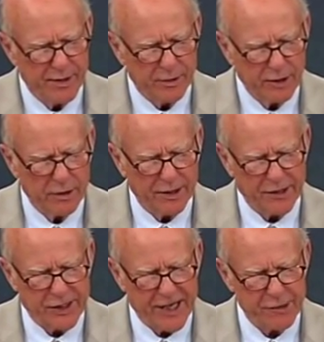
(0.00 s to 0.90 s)
clearly
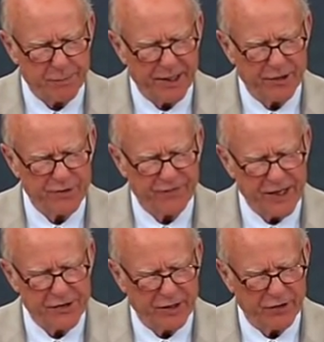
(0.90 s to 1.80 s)
taxpayers
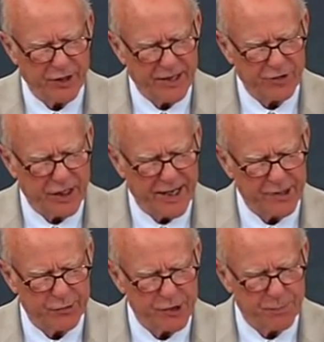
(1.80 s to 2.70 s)
facing the death
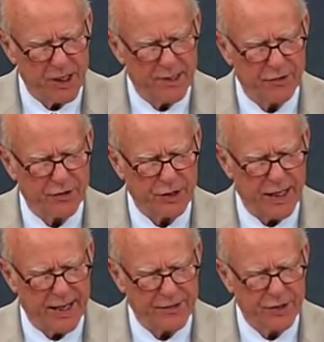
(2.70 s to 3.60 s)
tax respond to the
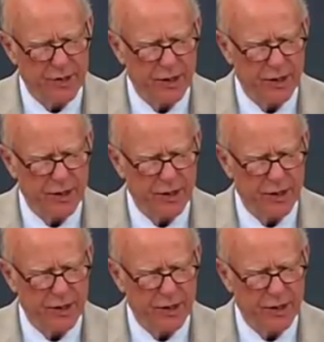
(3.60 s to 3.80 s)
tax,